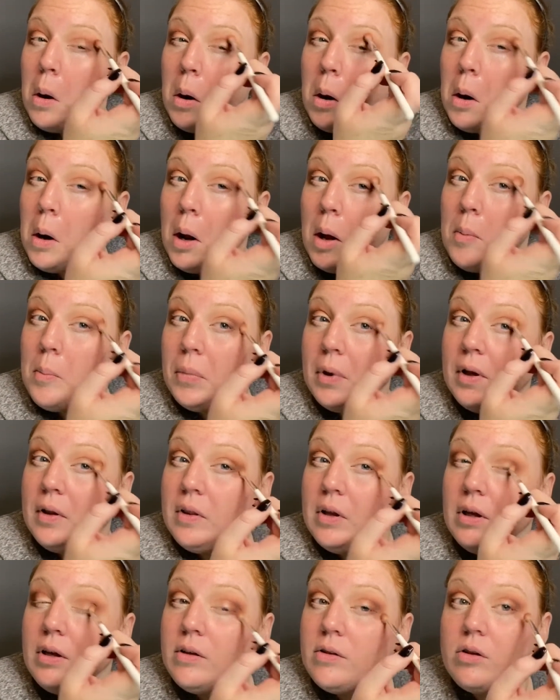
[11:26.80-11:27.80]
not blend
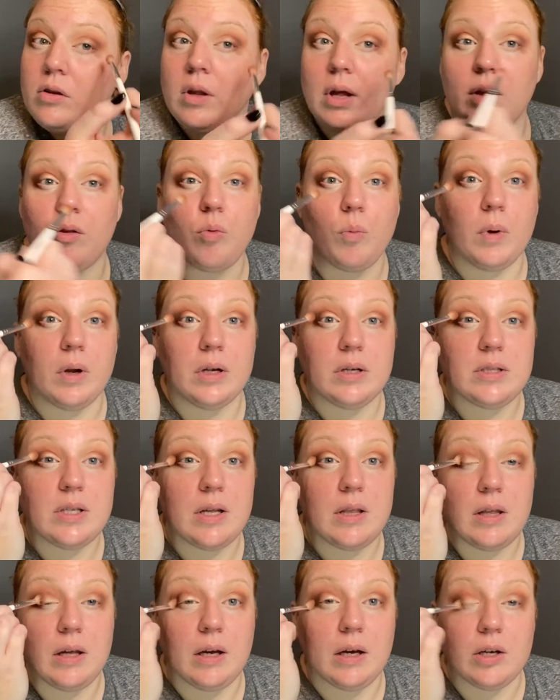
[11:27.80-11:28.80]
things as well as I
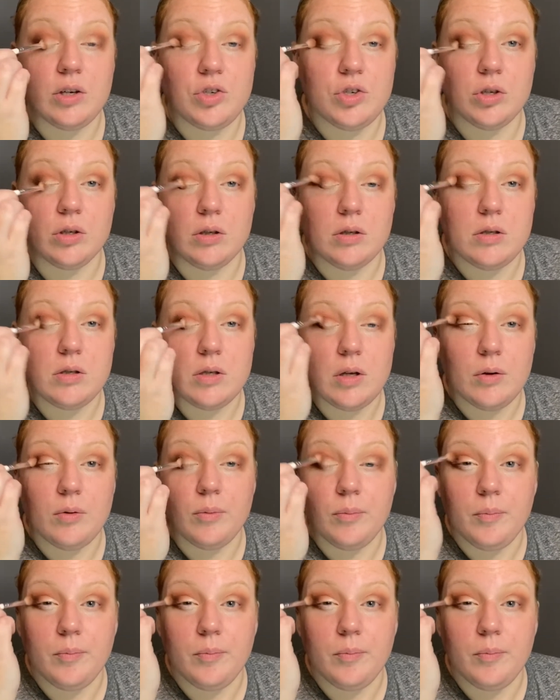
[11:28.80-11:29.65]
think I should, so.